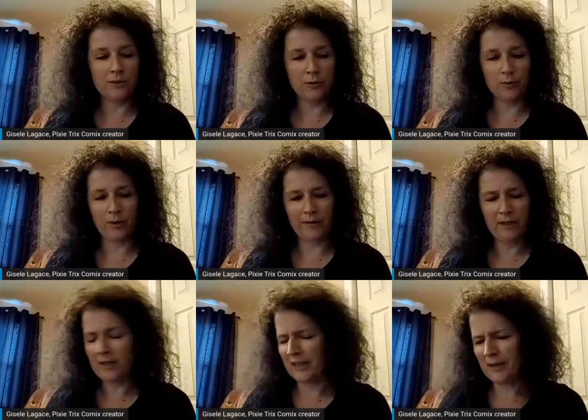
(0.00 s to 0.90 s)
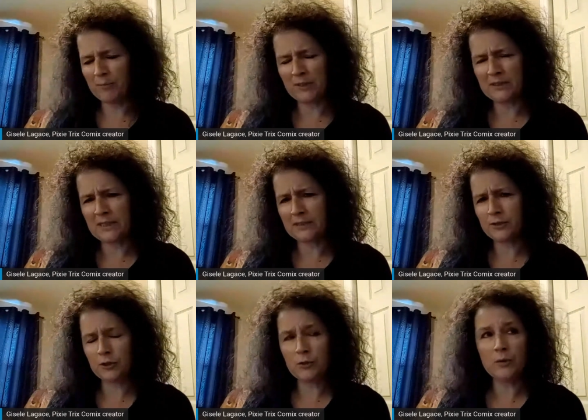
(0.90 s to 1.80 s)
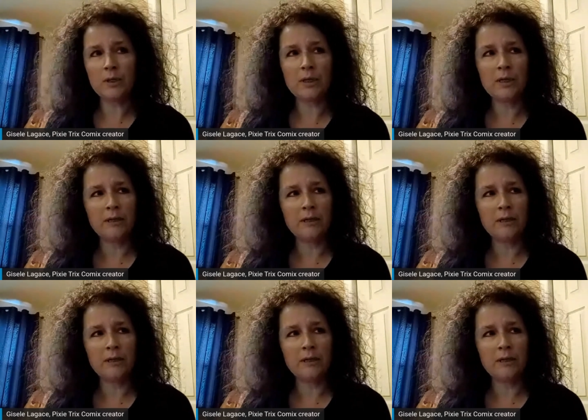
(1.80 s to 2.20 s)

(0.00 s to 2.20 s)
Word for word: So I think Clamp does that too.